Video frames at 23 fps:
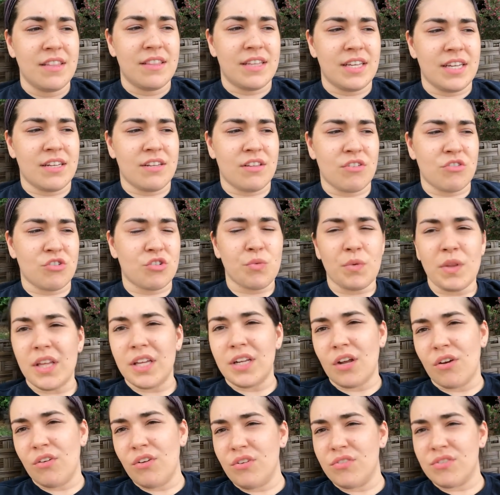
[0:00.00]
then there's really
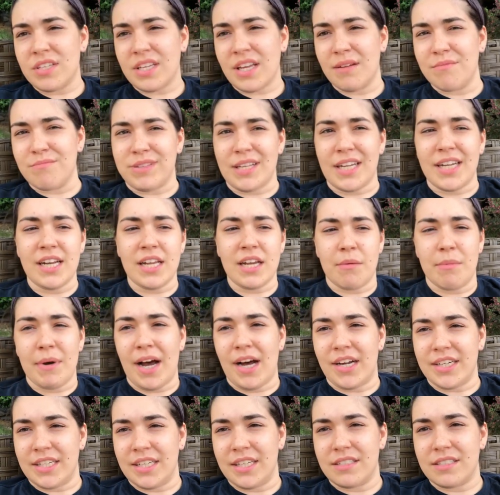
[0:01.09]
no use complaining
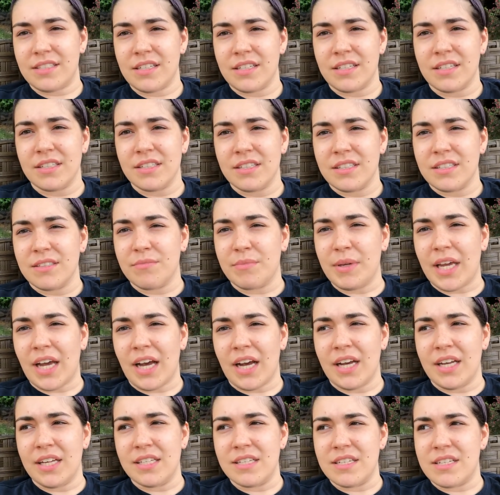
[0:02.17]
about it,
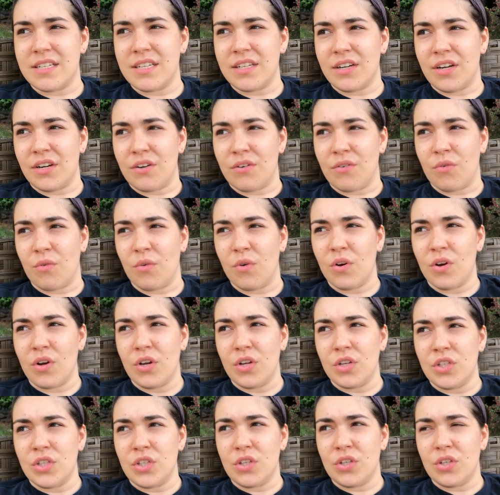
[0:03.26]
because, you know,
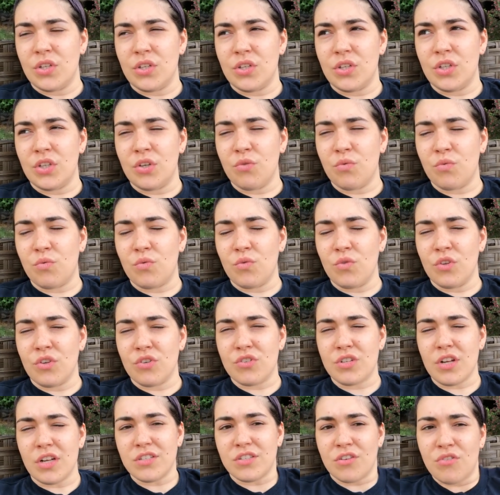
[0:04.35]
You,
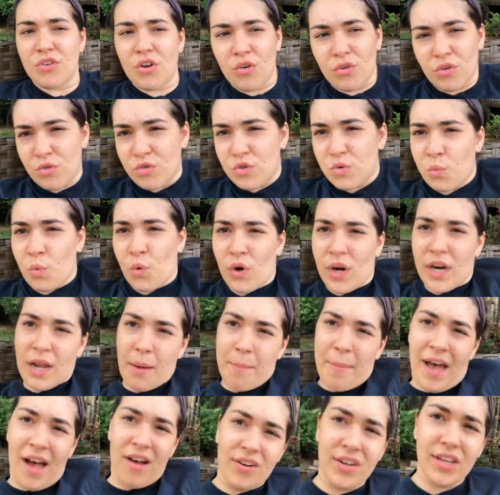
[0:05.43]
there's also no use worrying
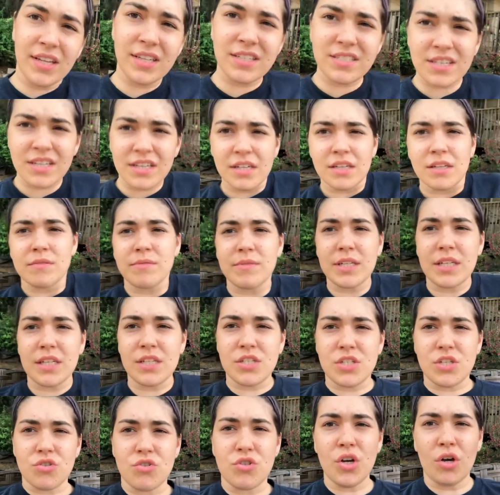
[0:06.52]
about it,
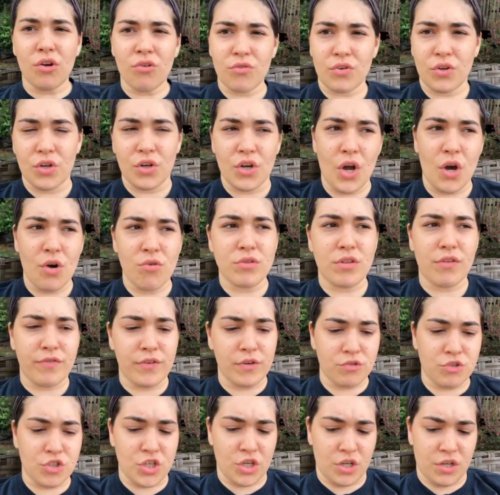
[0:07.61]
because you don't know the
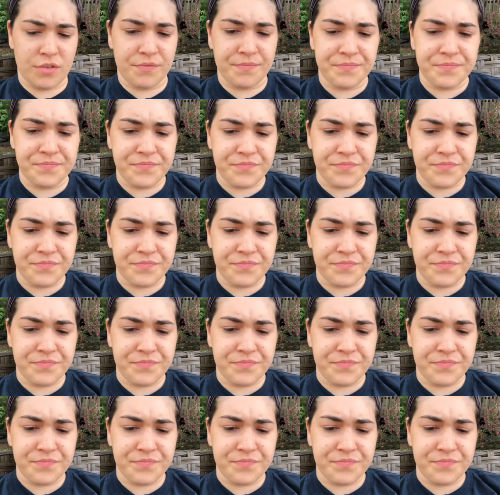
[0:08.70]
future,